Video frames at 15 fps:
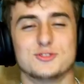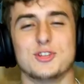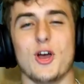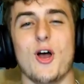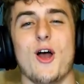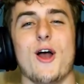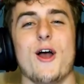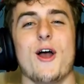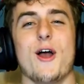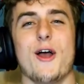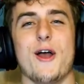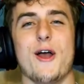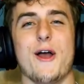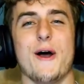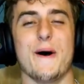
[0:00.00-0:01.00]

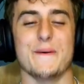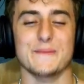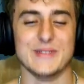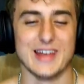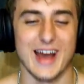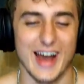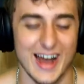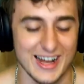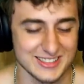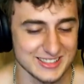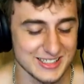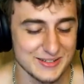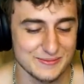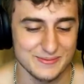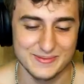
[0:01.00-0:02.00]
Damn, nah,
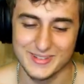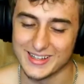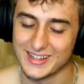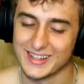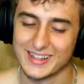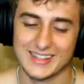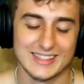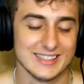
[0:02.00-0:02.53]
she visit.